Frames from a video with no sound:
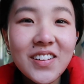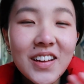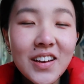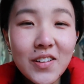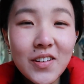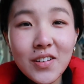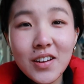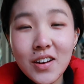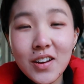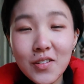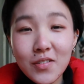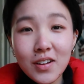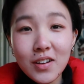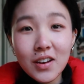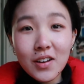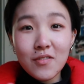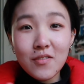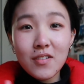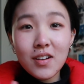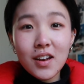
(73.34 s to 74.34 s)
hello, hello,
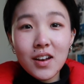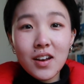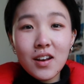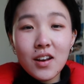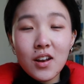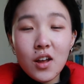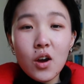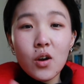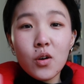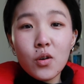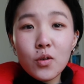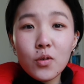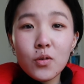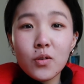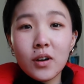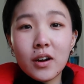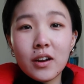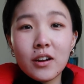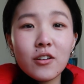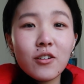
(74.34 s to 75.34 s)
hello,
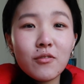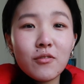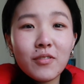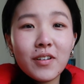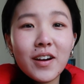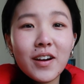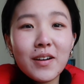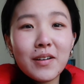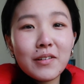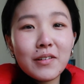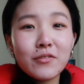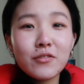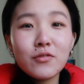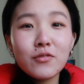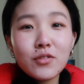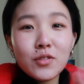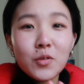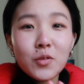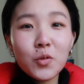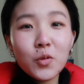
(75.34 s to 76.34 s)
hello. I don't know why I feel
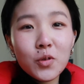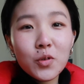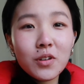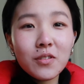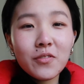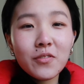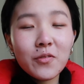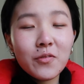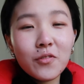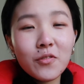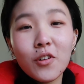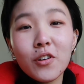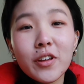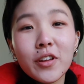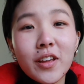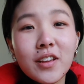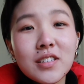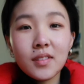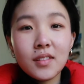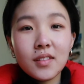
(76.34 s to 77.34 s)
really awkward
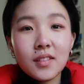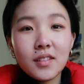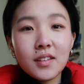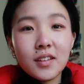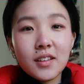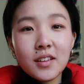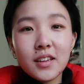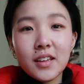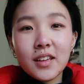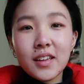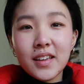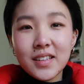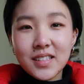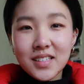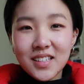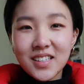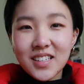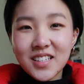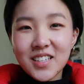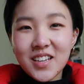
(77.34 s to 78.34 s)
vlogging. It's
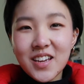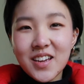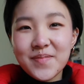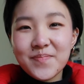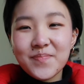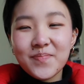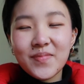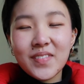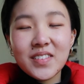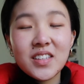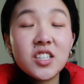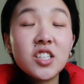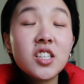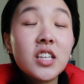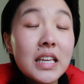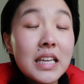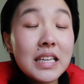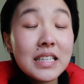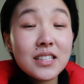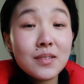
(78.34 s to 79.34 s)
another day. It's
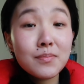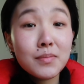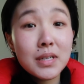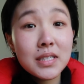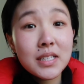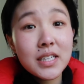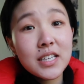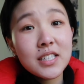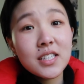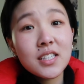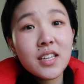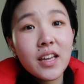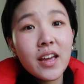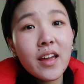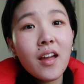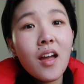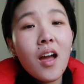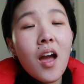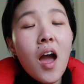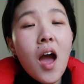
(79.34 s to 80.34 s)
actually Easter Monday
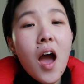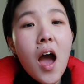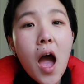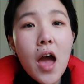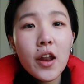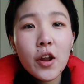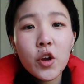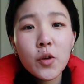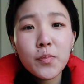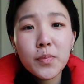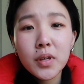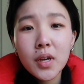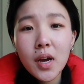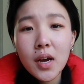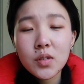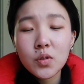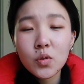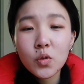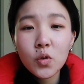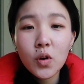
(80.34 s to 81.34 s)
today, and I hope you
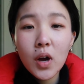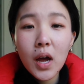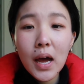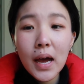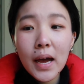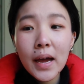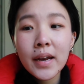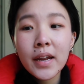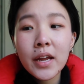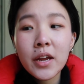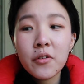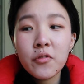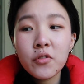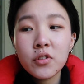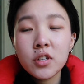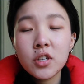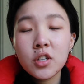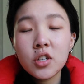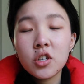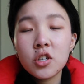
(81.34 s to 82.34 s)
guys all had a
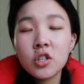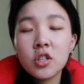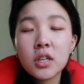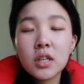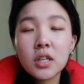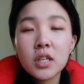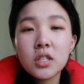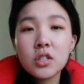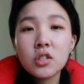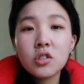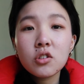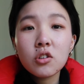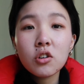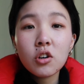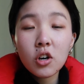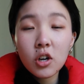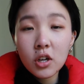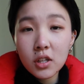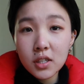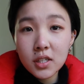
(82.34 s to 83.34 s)
really good Easter
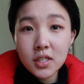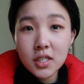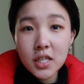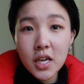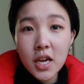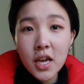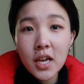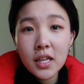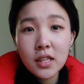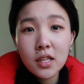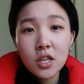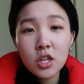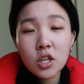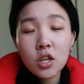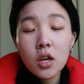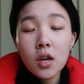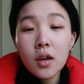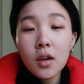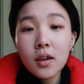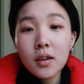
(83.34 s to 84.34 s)
holiday and that
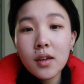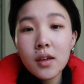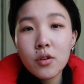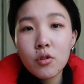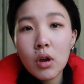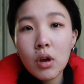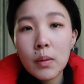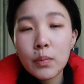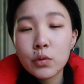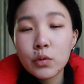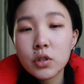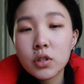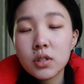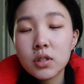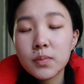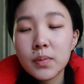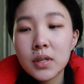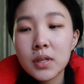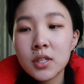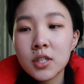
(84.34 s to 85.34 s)
you're able to
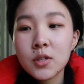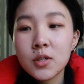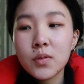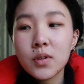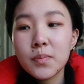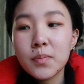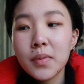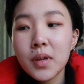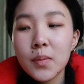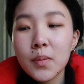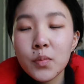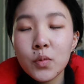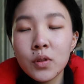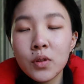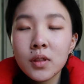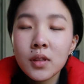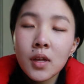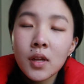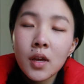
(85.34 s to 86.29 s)
spend it with people